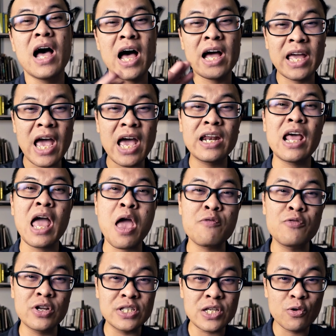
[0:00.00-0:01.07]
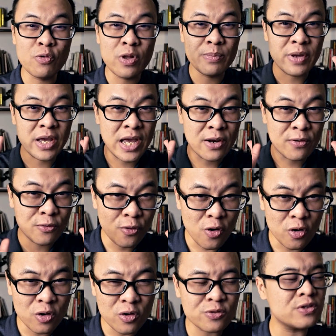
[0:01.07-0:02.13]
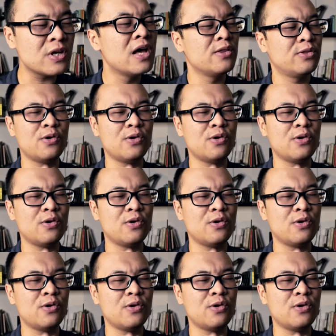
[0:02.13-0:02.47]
again, everything will be in focus.